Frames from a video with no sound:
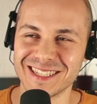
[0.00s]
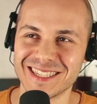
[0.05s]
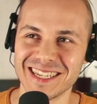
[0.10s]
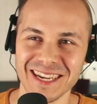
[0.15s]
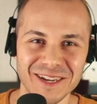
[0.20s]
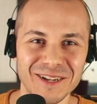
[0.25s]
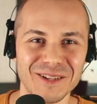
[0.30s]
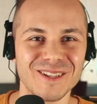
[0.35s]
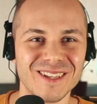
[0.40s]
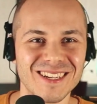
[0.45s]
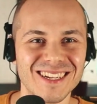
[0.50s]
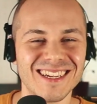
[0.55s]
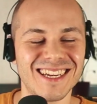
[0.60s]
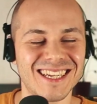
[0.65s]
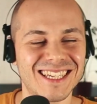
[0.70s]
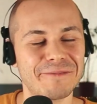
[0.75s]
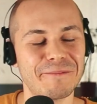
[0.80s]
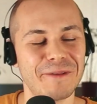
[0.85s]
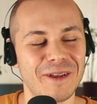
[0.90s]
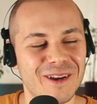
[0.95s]
single
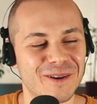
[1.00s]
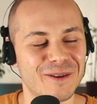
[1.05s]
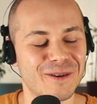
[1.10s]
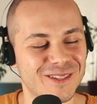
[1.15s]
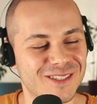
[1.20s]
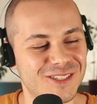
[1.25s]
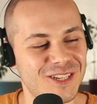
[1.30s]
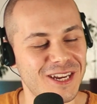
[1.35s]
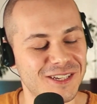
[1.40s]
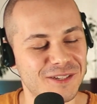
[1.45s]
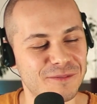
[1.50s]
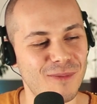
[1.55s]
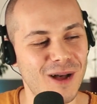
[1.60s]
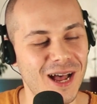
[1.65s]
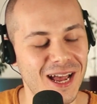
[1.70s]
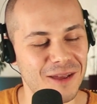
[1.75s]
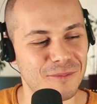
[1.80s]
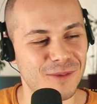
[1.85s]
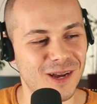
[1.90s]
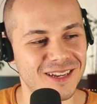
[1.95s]
speaker who changed
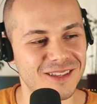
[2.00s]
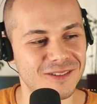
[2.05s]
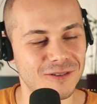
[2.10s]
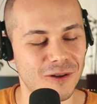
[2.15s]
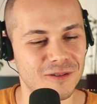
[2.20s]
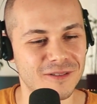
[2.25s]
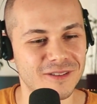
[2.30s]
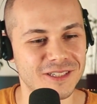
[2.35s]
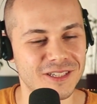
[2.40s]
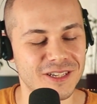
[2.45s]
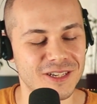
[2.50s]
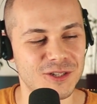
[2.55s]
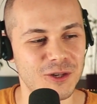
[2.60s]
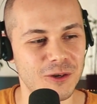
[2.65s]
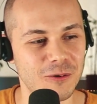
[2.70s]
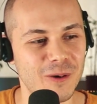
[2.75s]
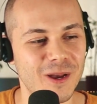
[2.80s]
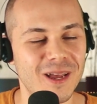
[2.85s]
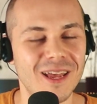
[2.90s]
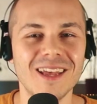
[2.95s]
my mind on this
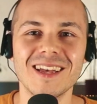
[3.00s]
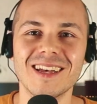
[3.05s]
issue.